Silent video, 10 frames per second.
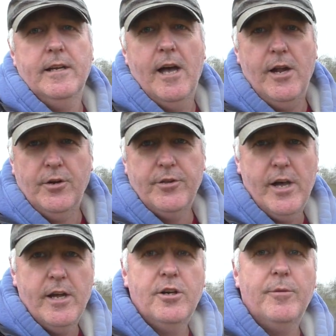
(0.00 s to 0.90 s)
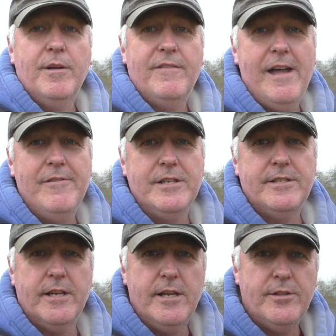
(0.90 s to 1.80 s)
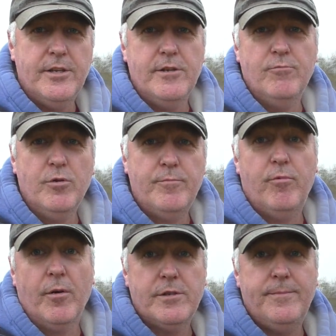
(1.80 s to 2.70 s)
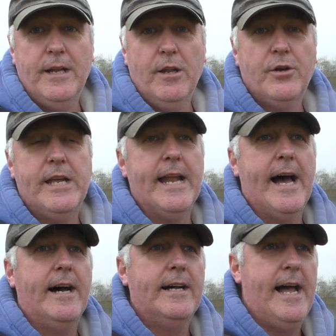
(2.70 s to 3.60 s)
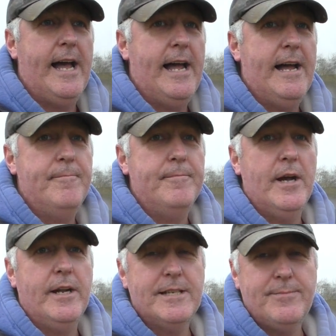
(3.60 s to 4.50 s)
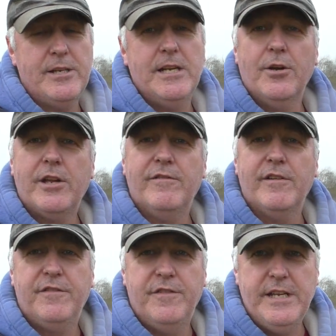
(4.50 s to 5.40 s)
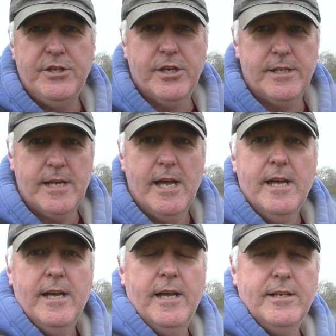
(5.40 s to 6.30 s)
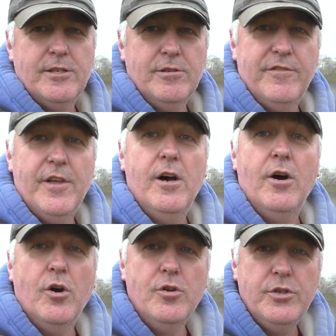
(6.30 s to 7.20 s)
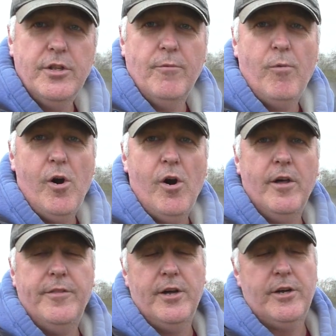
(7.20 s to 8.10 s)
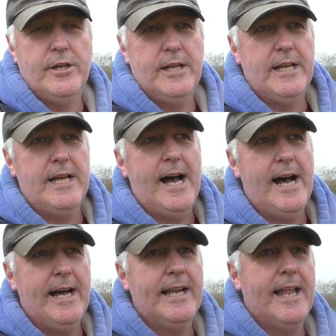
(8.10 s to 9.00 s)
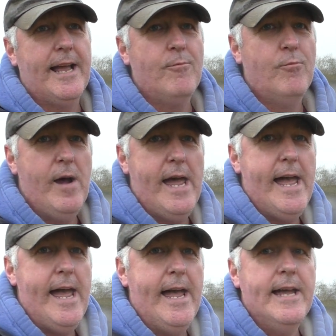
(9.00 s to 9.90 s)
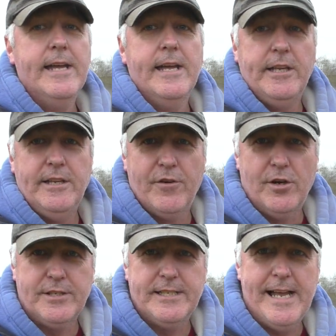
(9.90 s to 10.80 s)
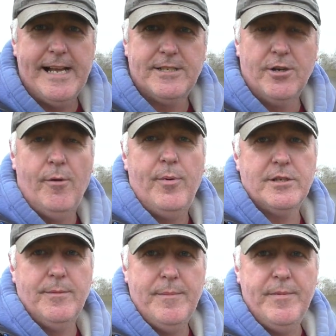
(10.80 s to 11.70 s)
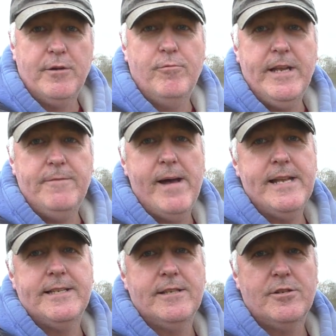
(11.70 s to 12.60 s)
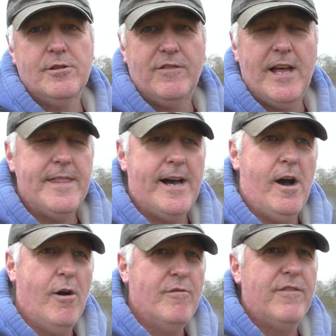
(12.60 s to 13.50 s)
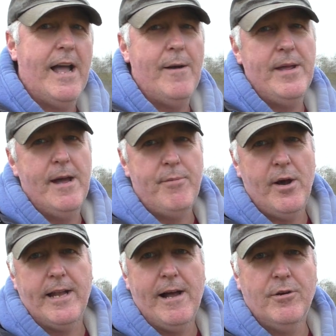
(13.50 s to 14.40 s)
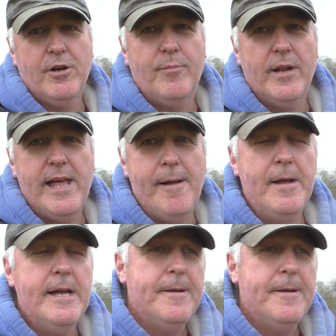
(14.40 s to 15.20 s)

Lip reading: another couple of areas that you would want to be looking at, and especially looking for features and stuff that are under the water that are going to highlight where you've got snags or possibly big weed beds and stuff like that. Hopefully I'll be able to point out a couple of them,